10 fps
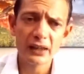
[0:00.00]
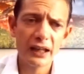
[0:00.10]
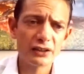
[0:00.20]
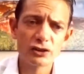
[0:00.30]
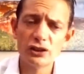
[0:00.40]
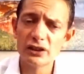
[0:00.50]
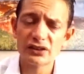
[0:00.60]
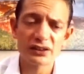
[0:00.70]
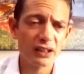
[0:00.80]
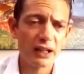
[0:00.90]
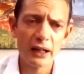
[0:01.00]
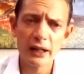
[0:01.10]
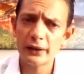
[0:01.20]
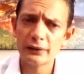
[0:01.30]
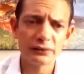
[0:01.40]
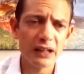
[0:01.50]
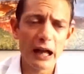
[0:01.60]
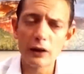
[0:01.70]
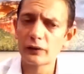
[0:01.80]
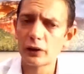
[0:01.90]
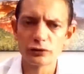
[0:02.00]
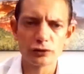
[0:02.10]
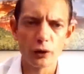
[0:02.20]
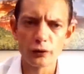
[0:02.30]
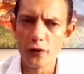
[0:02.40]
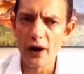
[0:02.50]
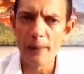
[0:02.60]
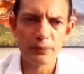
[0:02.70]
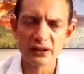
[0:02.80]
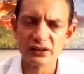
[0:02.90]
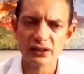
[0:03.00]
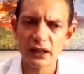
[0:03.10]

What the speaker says: is just out of control and rampant